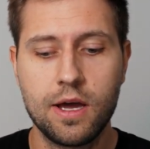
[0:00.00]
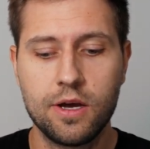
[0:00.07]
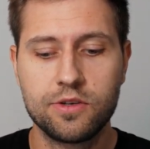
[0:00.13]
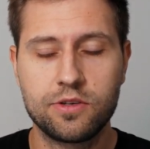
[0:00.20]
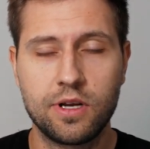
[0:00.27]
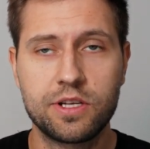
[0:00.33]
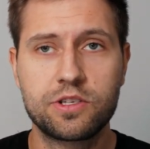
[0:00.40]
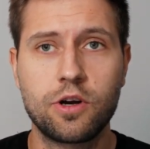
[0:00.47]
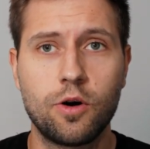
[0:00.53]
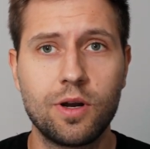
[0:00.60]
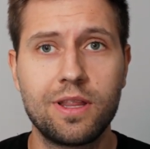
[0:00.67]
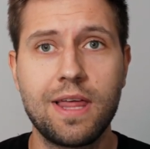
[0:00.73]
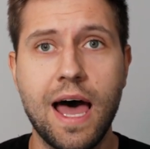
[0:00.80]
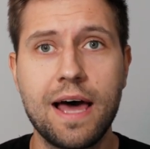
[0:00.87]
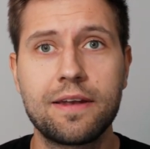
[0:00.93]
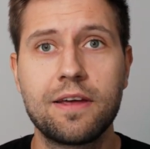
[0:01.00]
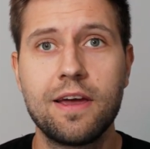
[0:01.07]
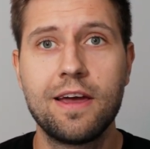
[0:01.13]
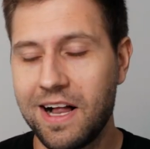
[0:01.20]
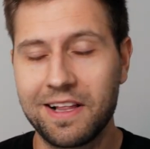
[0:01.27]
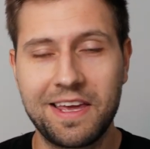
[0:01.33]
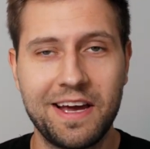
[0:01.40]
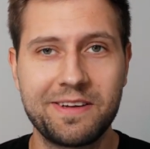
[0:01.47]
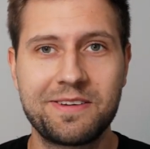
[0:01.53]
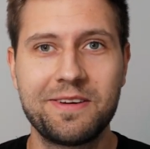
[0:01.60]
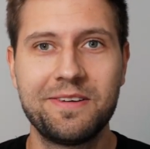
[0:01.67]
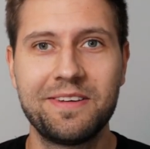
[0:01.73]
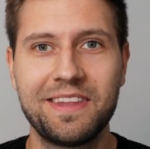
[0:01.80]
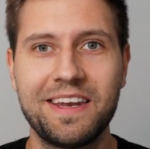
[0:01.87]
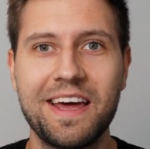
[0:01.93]
So let's call it that. I'll catch
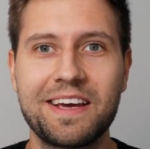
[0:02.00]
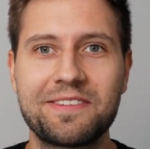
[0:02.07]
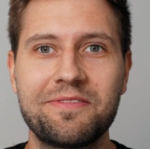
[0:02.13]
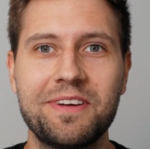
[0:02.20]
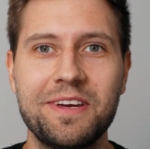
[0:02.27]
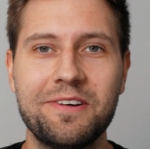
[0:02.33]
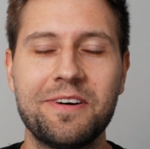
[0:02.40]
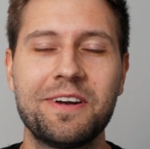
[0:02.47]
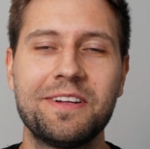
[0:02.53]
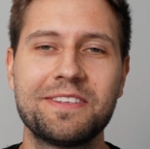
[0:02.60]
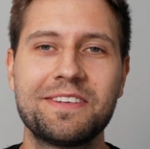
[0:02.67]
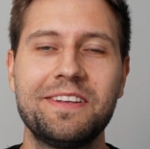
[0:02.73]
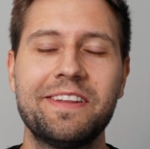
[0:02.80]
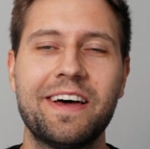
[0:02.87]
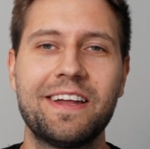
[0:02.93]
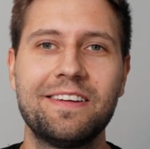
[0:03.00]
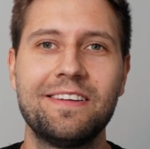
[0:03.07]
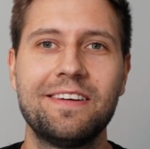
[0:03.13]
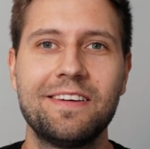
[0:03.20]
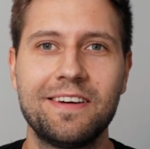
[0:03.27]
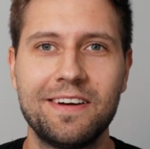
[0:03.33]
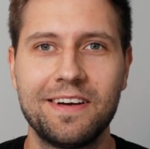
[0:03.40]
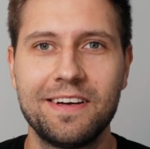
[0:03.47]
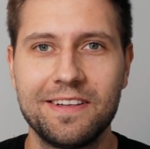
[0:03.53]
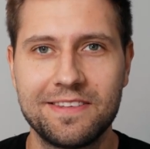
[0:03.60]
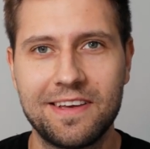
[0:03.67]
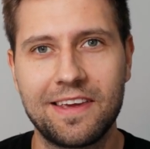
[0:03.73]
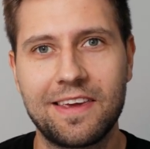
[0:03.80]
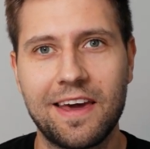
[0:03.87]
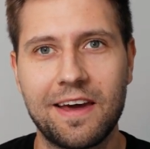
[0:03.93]
you in the next video, and until then,
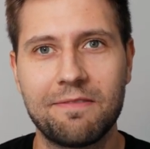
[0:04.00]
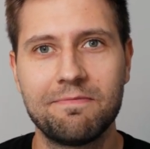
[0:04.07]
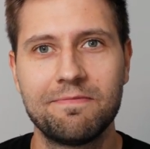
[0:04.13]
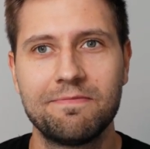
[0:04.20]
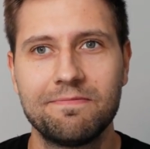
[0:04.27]
take care.